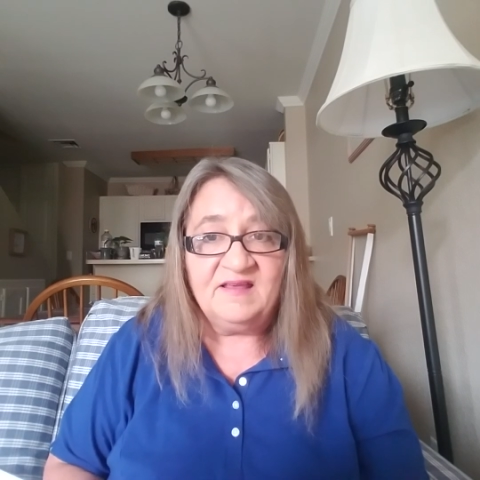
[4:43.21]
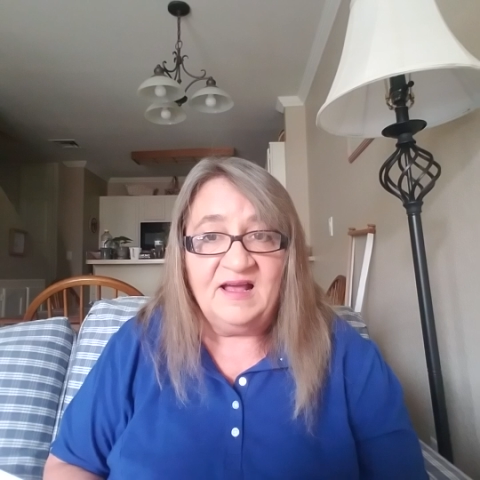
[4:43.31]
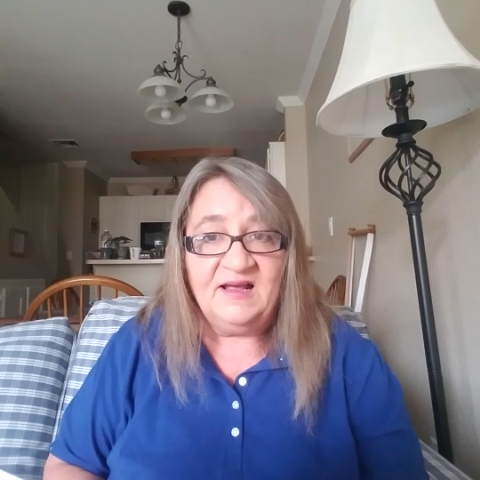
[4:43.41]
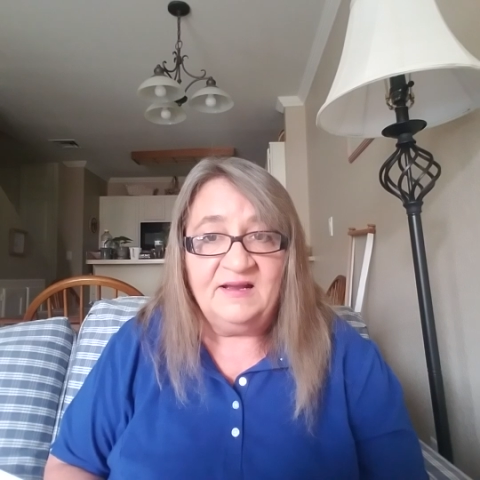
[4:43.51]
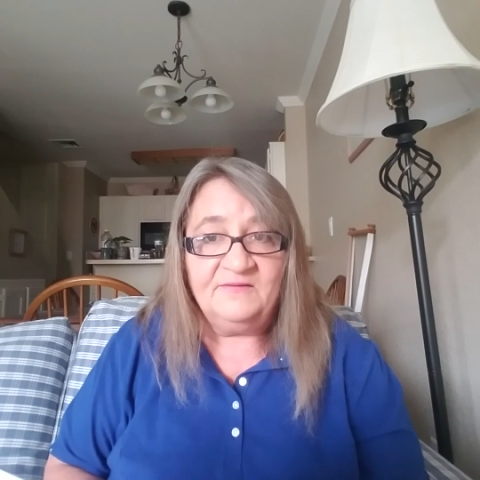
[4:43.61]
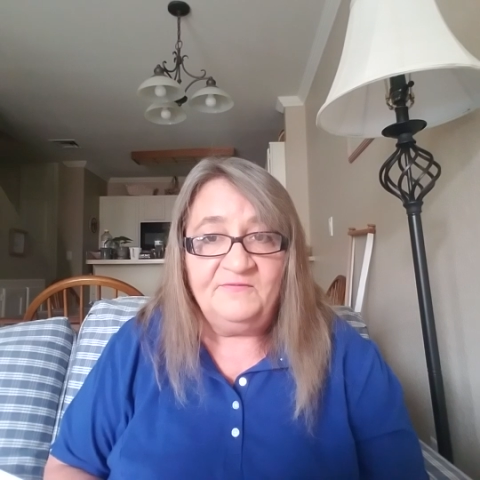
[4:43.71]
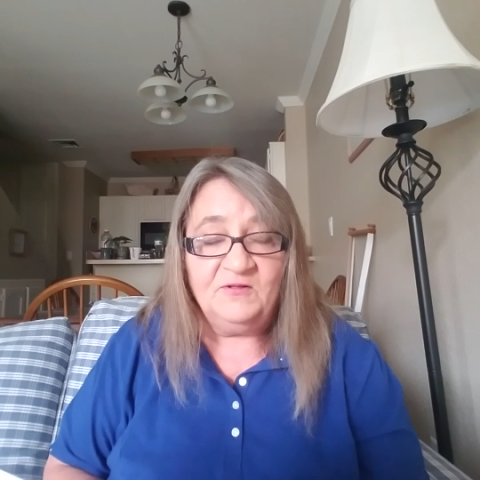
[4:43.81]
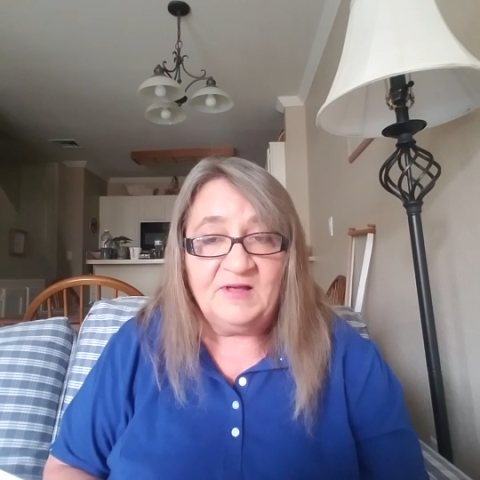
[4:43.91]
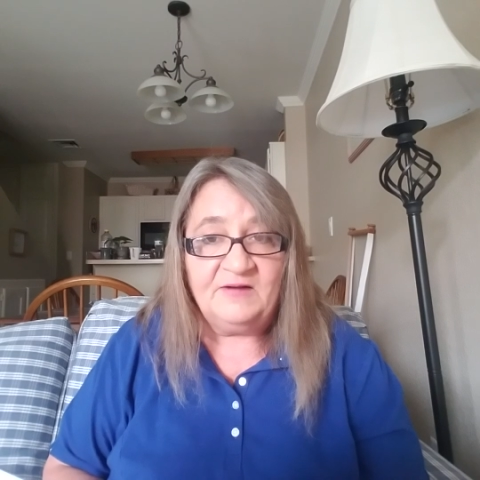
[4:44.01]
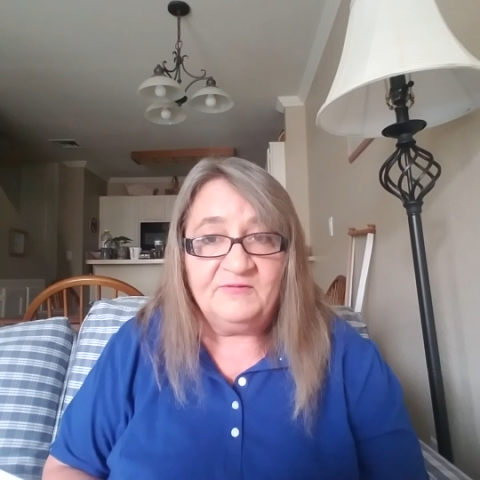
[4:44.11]
on Full
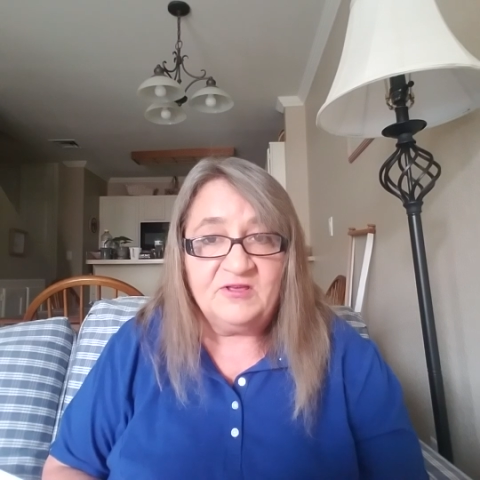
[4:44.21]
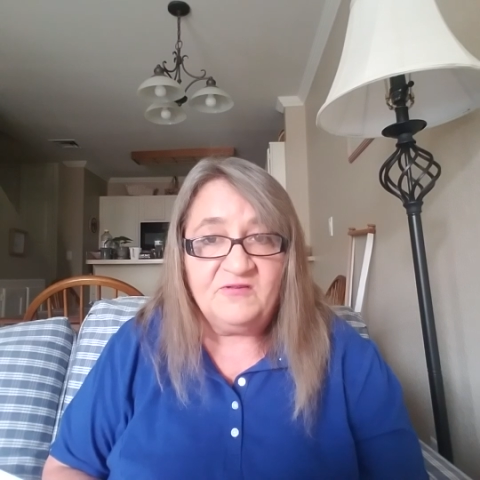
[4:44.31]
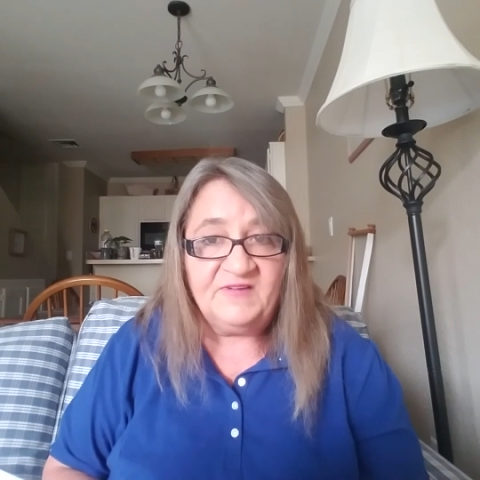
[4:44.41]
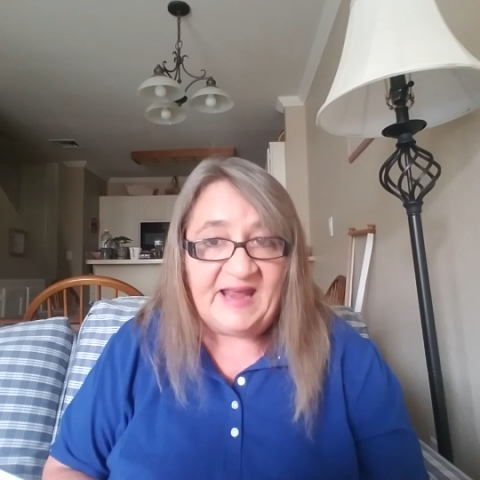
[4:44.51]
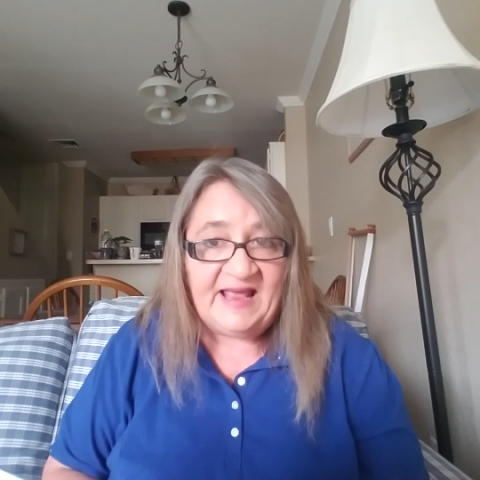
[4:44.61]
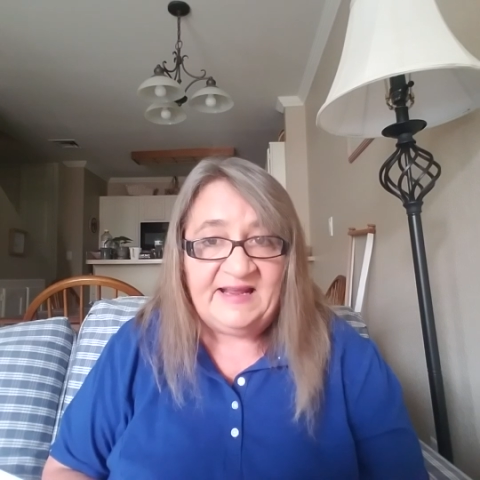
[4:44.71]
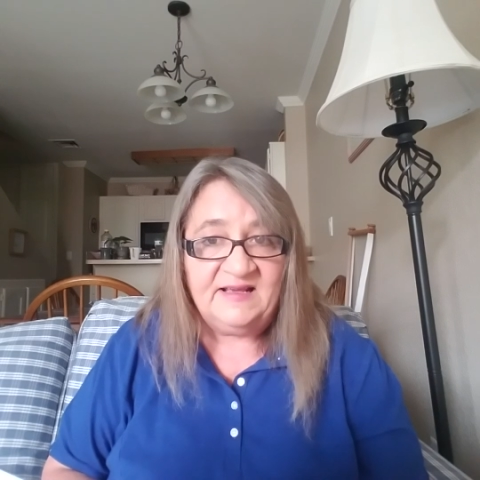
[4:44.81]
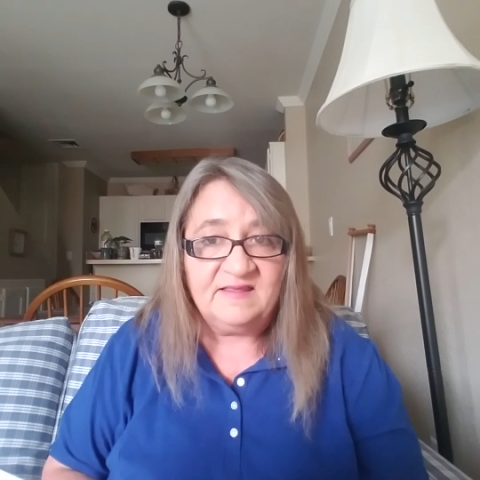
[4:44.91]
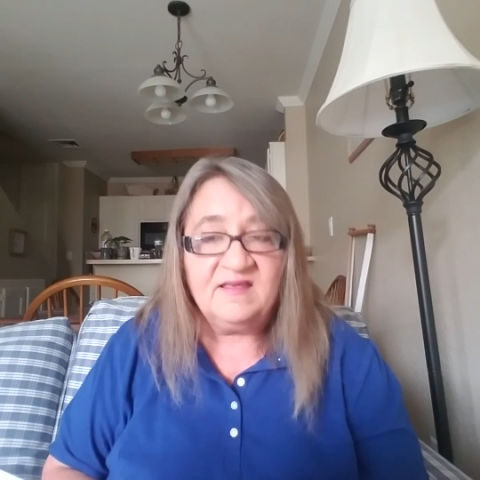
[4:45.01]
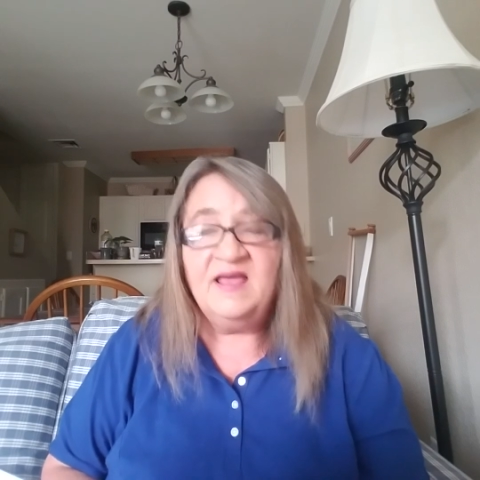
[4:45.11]
Coverage
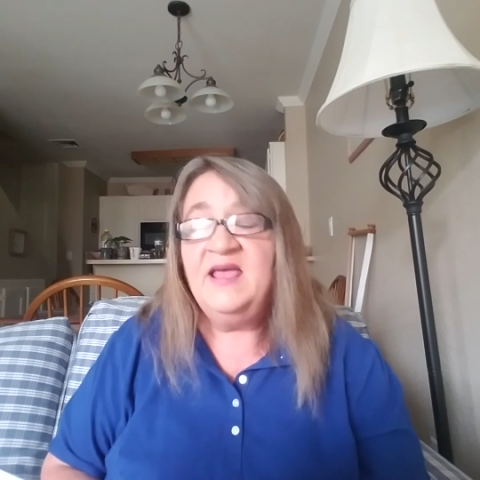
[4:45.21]
Fanatics